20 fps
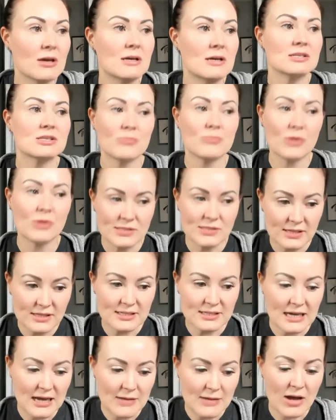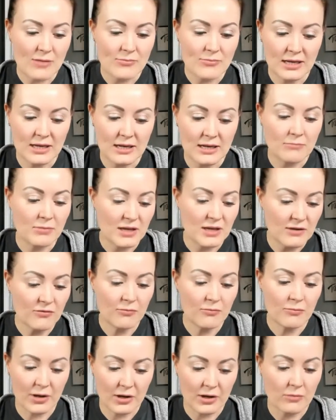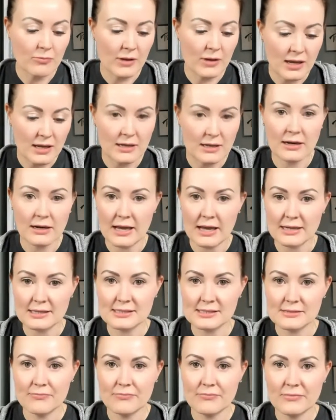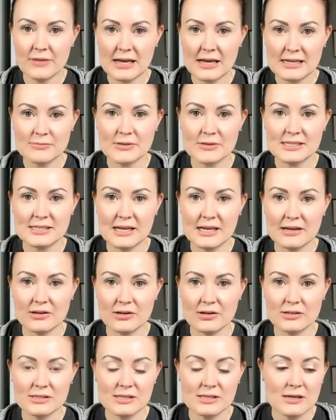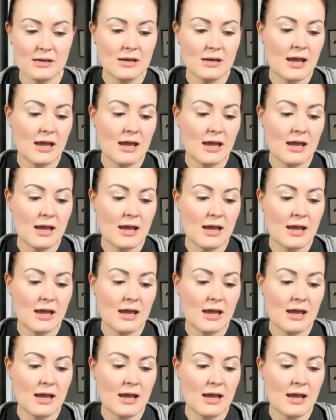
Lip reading: So most of the time I'm eating beef, butter, bacon, and eggs. That's my standards.